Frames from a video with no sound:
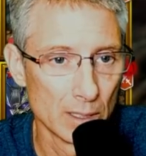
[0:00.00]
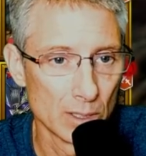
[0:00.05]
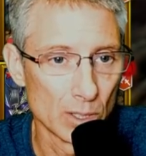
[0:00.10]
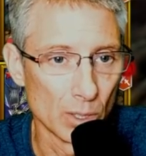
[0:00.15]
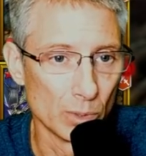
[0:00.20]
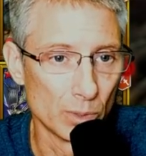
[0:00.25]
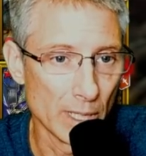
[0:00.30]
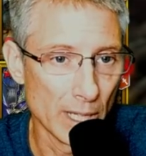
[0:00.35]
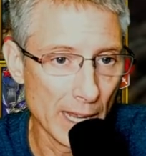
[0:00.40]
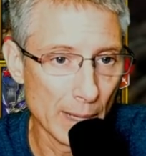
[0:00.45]

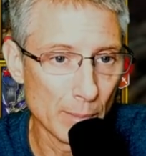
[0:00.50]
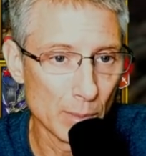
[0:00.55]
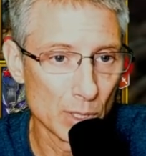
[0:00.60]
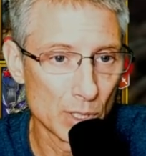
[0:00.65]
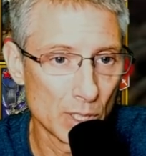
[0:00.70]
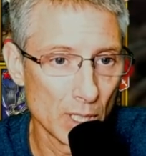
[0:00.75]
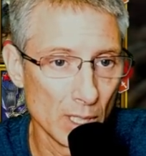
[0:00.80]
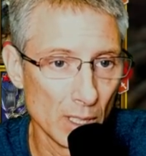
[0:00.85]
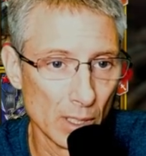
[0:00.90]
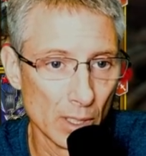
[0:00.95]
So damage
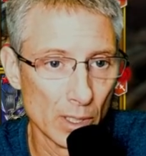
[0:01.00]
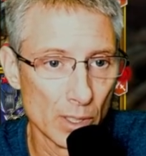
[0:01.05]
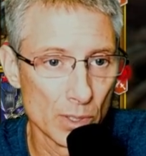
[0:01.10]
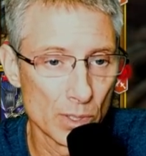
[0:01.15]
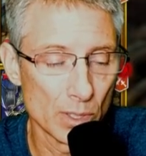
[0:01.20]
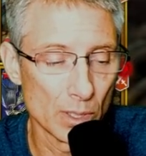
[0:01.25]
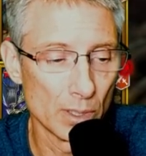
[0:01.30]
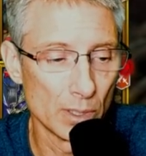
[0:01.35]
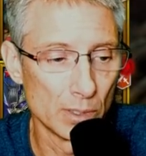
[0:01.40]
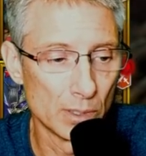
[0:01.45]

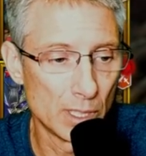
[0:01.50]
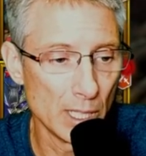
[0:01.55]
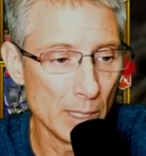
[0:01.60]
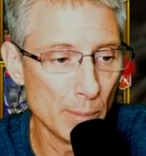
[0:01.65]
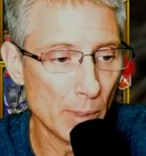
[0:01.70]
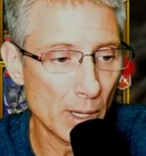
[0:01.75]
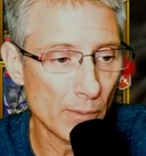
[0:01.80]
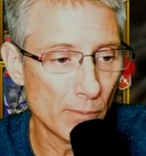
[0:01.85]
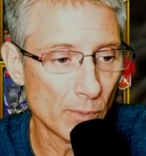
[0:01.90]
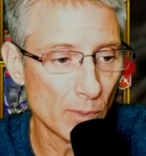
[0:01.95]
dealers,
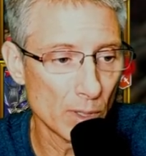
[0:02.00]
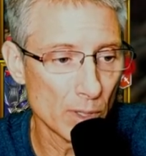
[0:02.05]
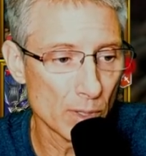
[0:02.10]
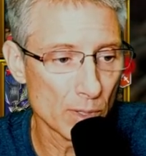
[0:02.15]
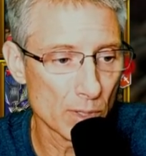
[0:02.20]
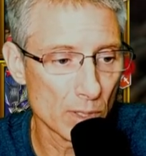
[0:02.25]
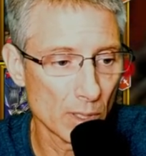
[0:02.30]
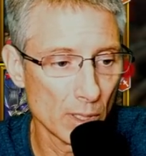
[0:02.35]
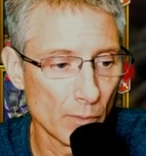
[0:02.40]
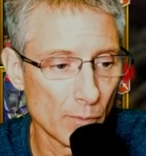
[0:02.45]

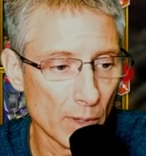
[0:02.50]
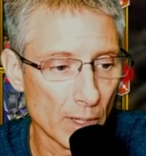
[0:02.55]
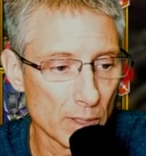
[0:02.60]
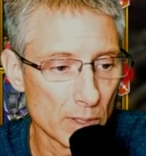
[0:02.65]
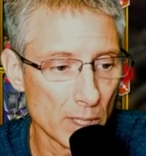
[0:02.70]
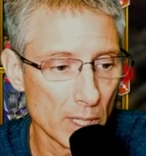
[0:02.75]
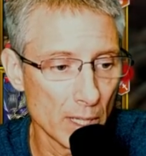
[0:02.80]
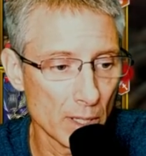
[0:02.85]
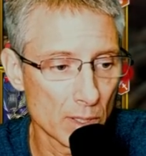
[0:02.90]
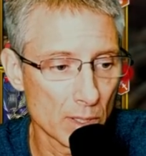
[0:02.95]
debuffers, if I
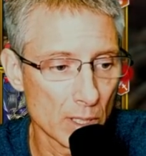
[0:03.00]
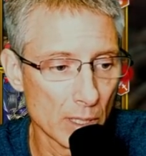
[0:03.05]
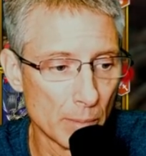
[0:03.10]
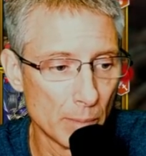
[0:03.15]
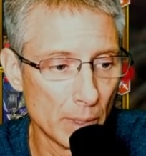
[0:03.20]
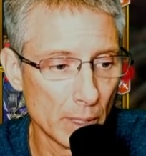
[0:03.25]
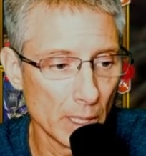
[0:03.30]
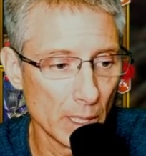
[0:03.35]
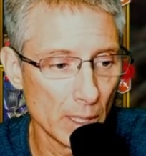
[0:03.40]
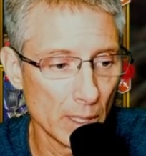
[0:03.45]
take
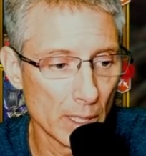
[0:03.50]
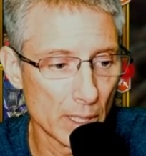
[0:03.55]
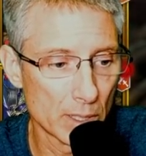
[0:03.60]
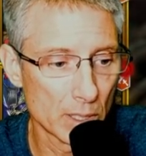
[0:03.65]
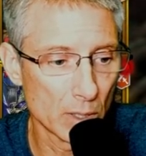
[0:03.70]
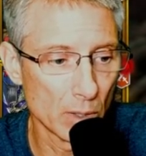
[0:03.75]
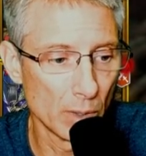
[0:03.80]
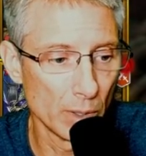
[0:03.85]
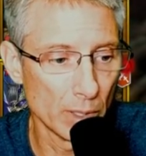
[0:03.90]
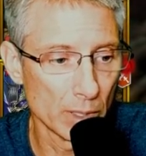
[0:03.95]
somebody that's
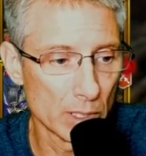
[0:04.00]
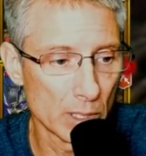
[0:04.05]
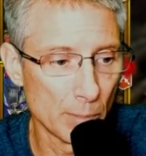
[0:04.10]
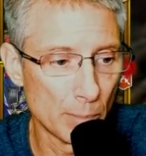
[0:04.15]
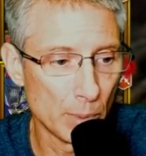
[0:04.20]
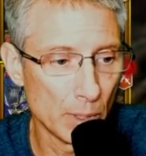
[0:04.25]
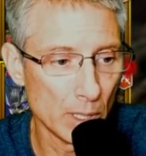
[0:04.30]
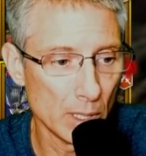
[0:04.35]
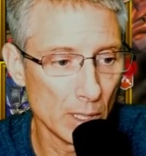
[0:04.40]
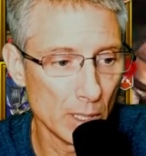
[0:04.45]
going to
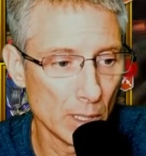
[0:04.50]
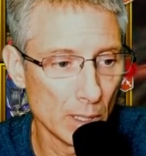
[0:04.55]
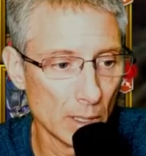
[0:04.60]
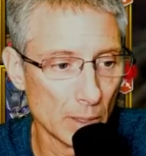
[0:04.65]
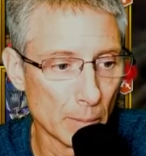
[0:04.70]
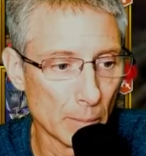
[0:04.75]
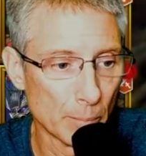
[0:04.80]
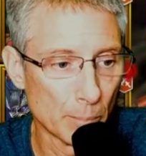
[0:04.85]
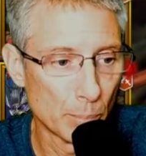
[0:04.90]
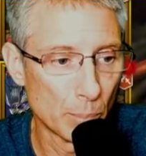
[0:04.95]

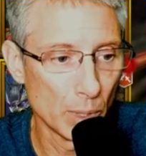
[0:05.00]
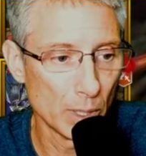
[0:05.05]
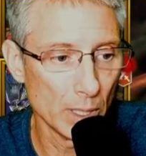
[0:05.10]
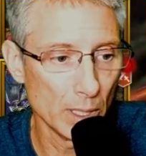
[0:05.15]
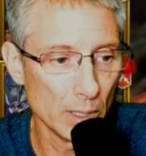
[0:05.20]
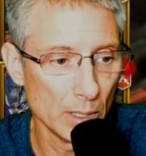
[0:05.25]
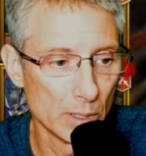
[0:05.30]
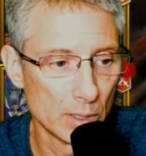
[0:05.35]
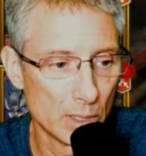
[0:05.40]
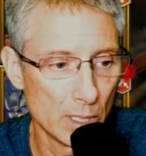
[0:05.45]
be
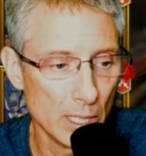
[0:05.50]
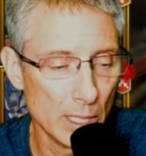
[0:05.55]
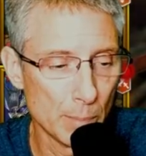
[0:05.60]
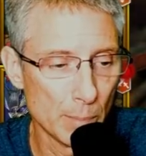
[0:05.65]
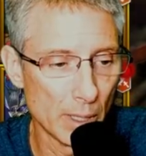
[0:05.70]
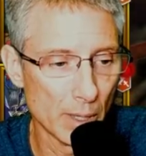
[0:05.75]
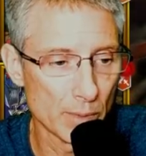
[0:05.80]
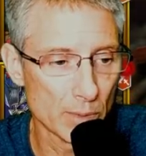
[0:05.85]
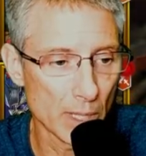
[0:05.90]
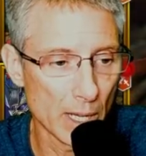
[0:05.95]
putting
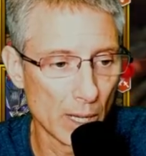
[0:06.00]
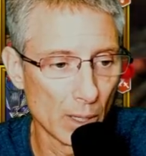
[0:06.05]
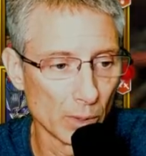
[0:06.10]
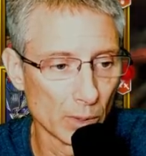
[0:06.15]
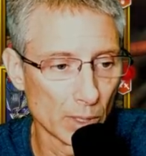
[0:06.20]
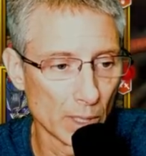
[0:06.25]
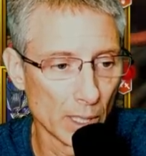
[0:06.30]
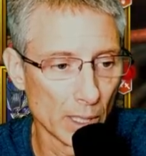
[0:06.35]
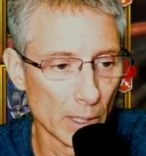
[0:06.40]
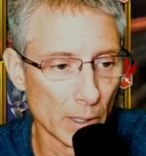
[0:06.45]
debuffs
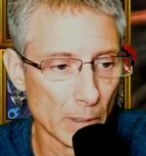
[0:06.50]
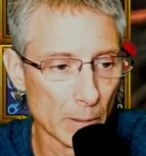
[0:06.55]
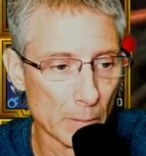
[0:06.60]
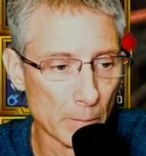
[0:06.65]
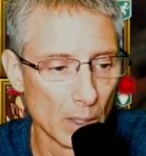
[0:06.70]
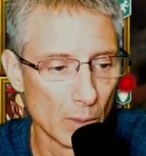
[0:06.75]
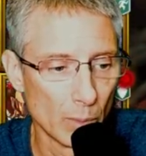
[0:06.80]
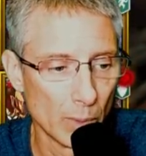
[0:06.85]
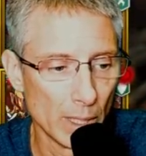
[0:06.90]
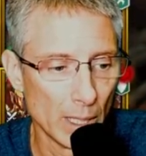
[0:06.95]
out there,
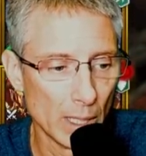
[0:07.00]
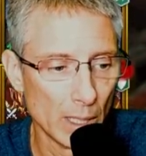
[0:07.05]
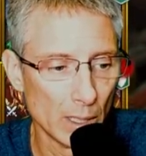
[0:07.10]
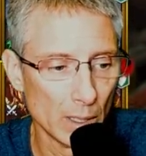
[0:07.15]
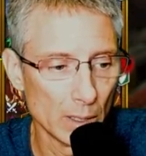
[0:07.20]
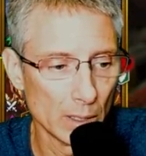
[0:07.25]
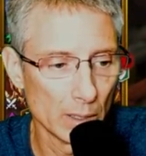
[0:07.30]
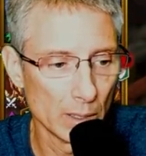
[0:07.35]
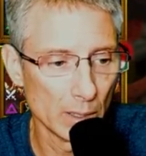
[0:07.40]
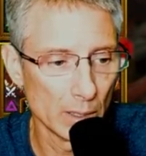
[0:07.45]

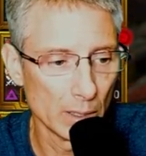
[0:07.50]
well,